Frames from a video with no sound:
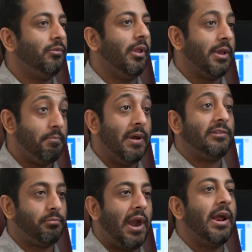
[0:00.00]
like
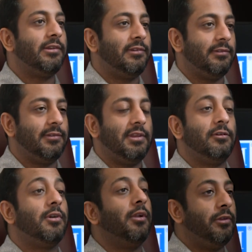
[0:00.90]
best practices and
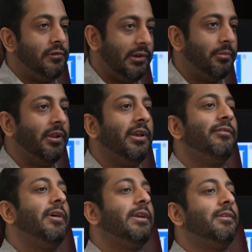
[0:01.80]
things that are legitimately
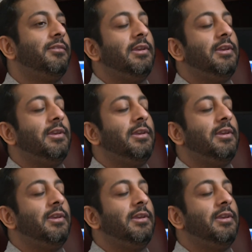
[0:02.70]
effective,